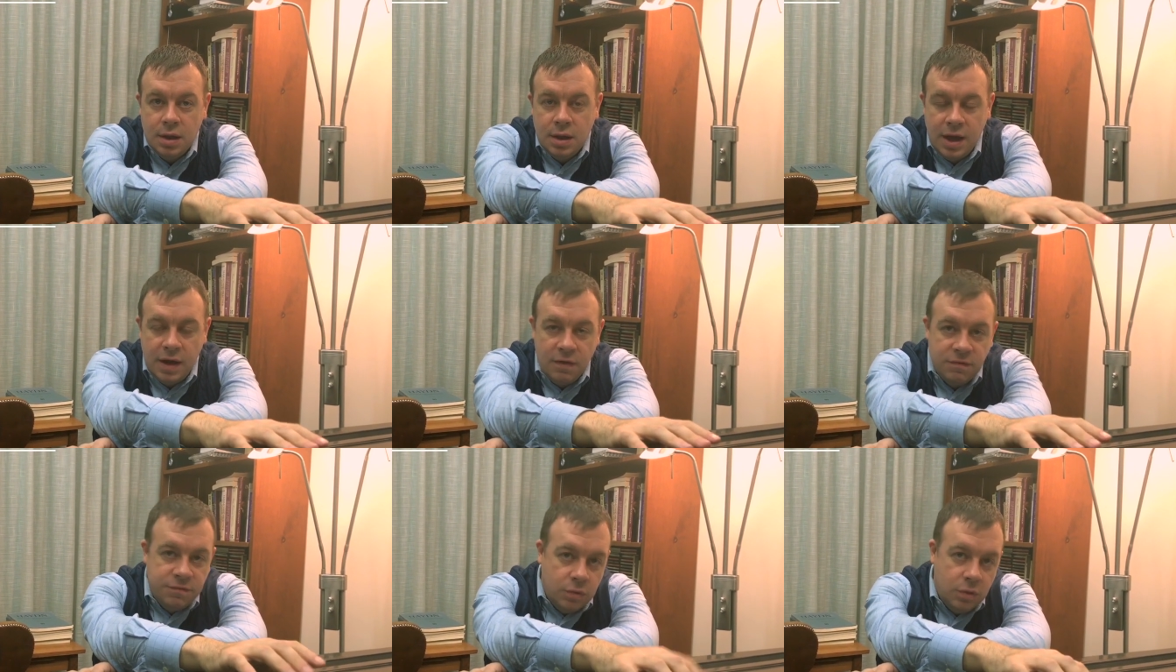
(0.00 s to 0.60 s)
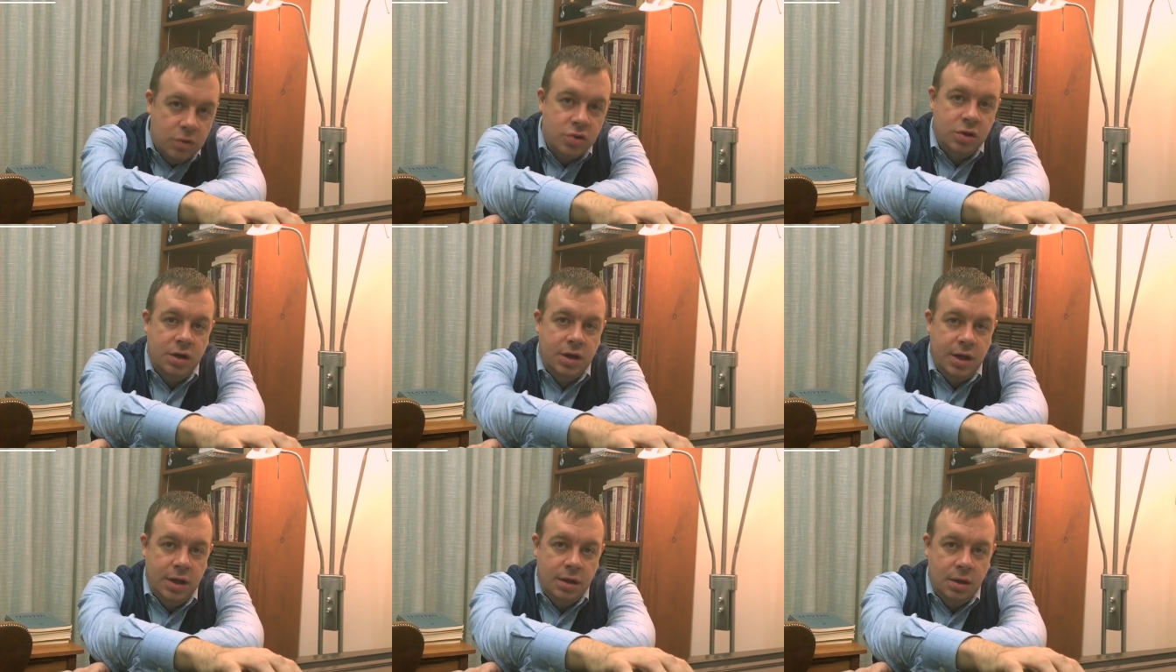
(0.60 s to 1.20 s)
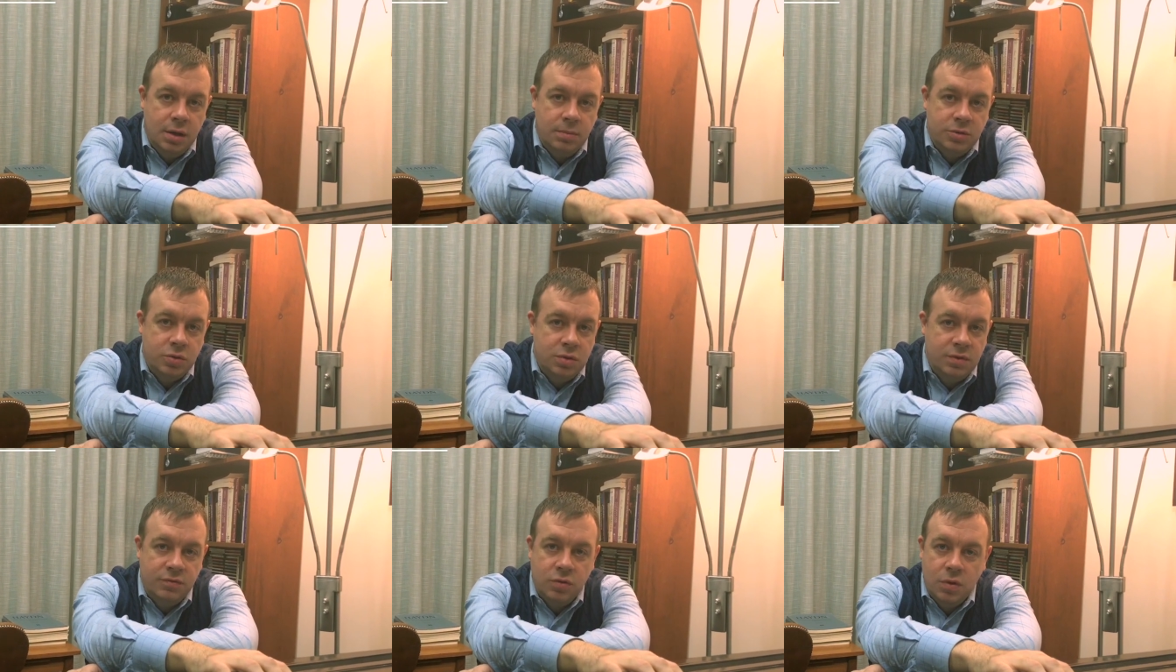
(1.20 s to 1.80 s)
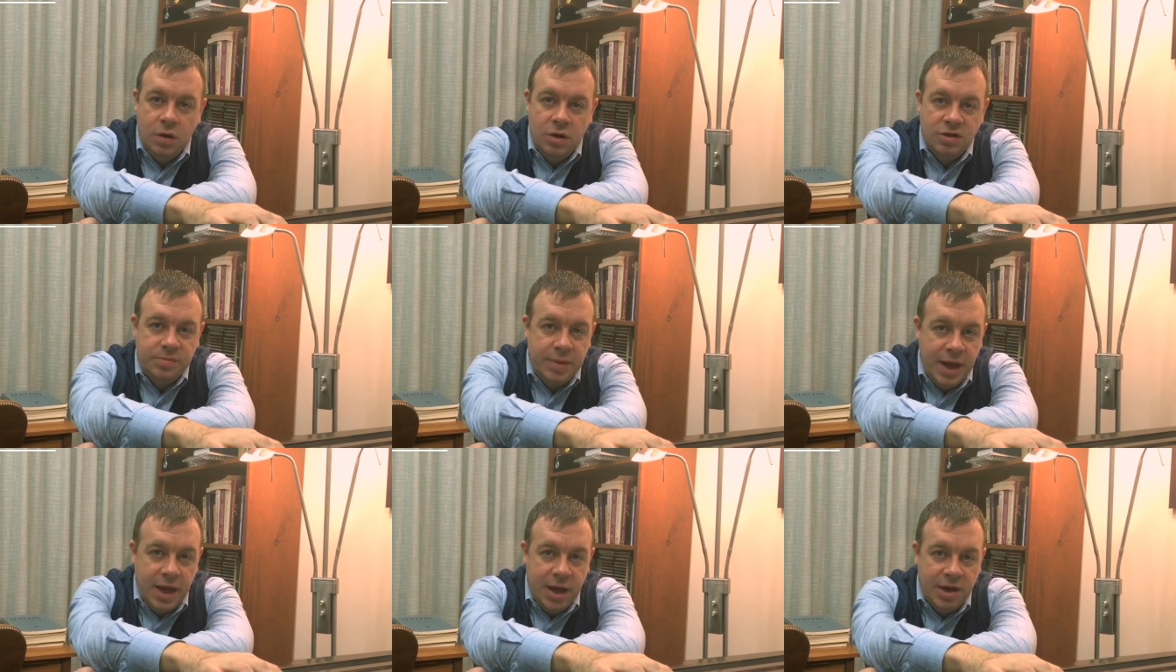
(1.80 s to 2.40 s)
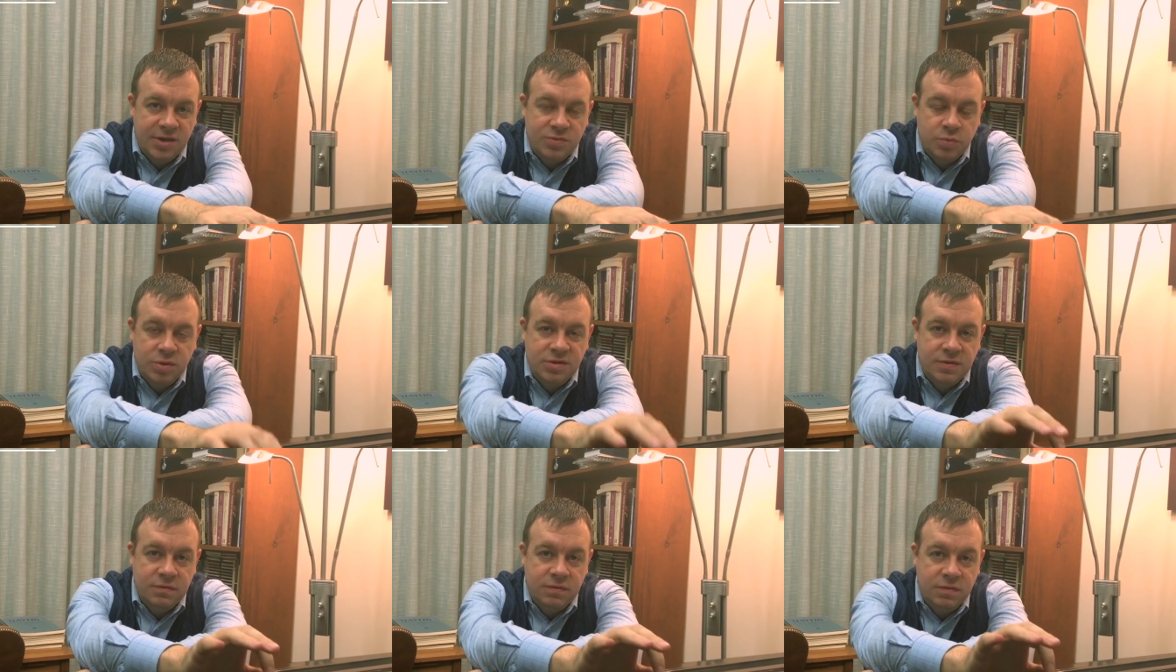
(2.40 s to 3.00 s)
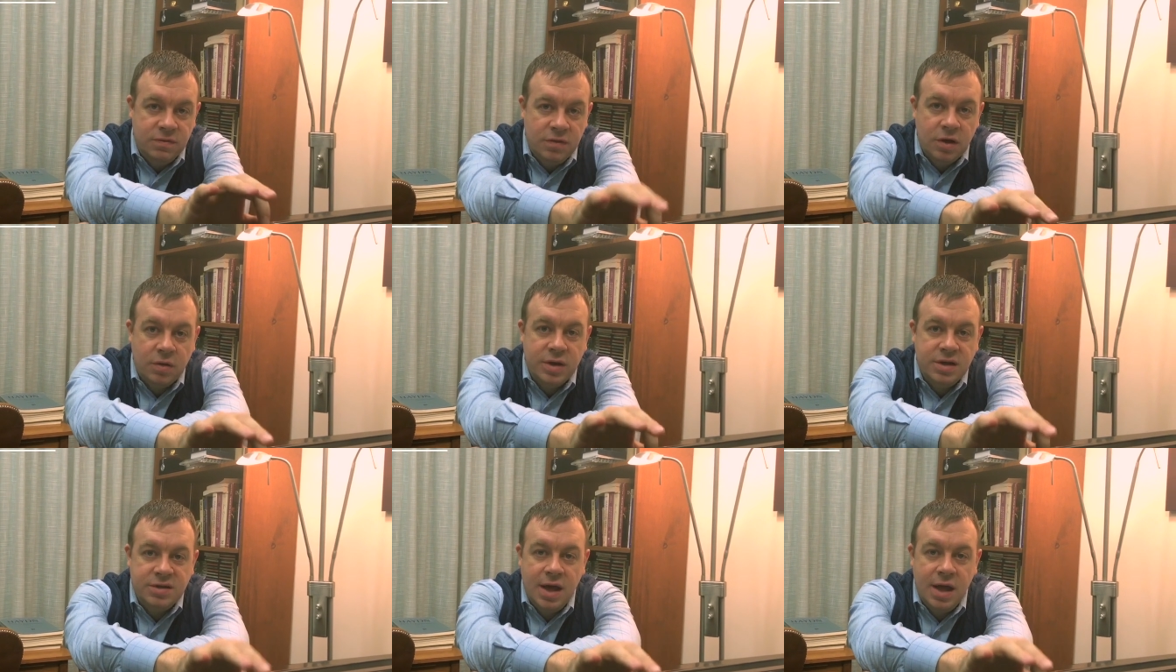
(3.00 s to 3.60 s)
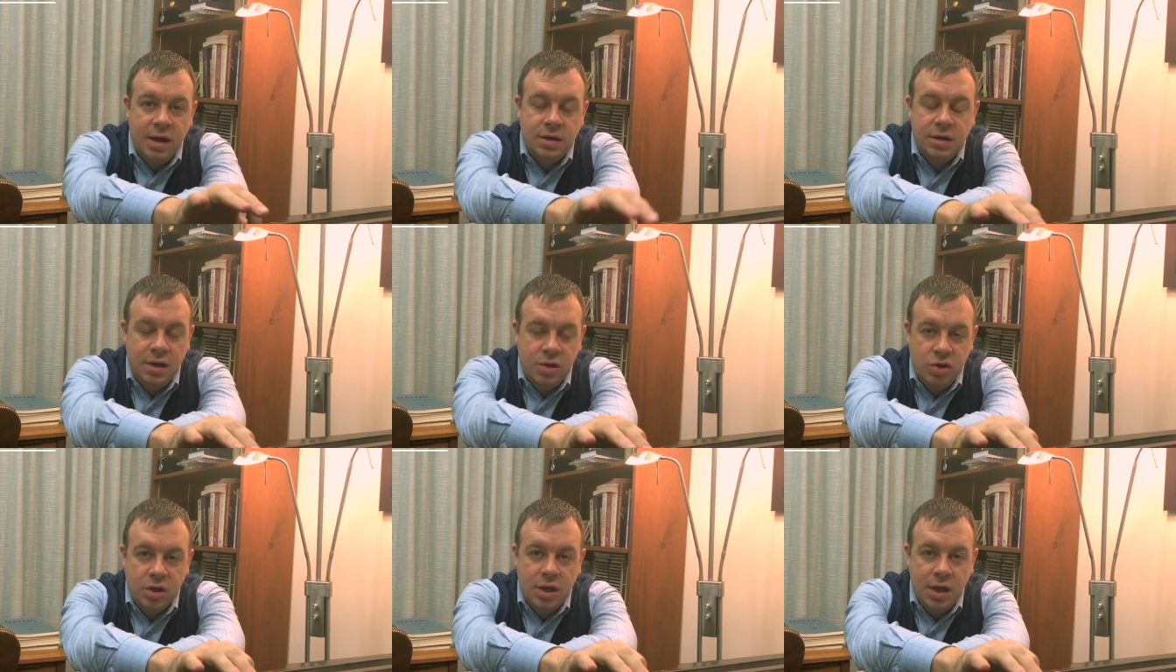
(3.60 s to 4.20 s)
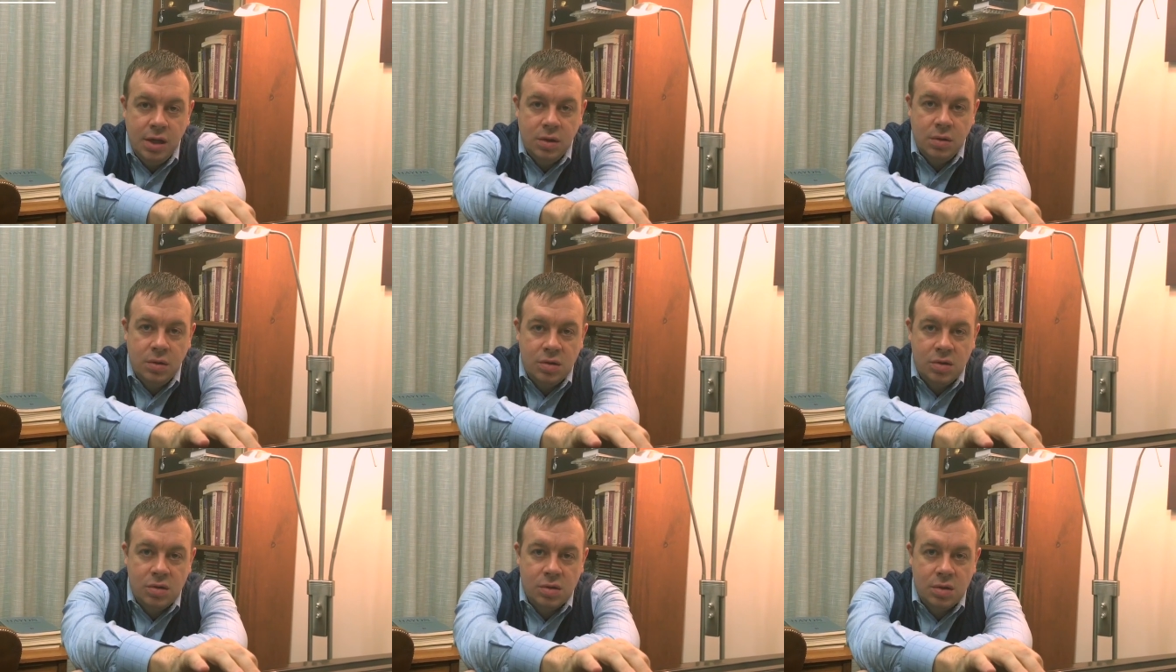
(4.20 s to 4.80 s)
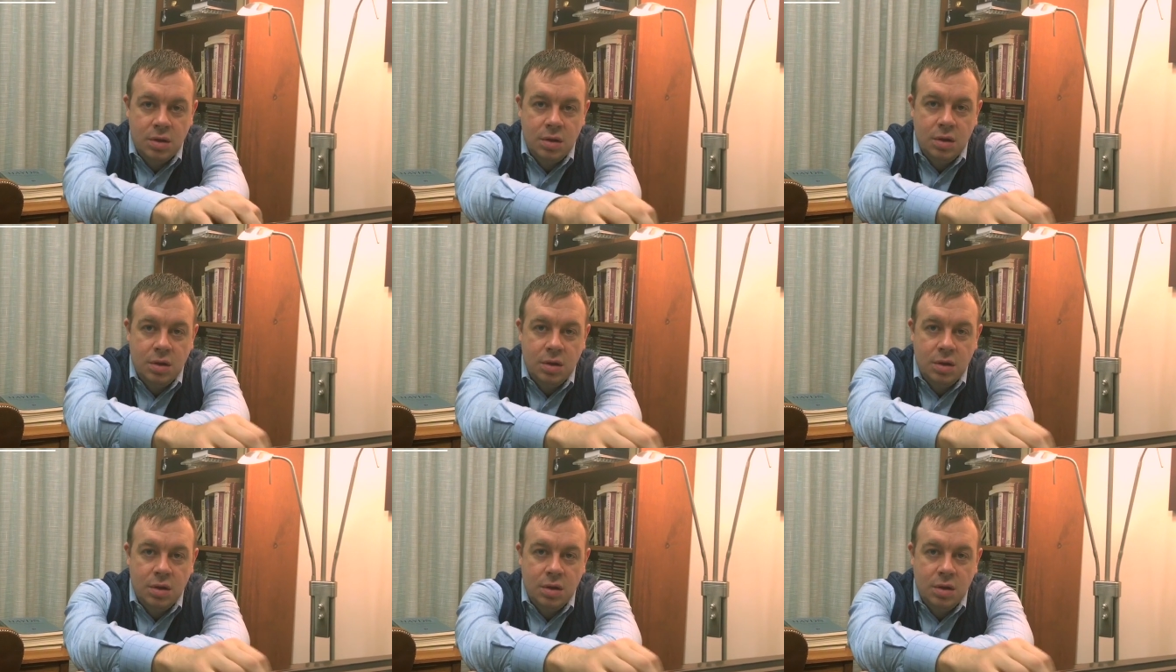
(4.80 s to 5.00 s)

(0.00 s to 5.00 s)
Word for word: How fortunate I am to have crossed paths with some very talented educators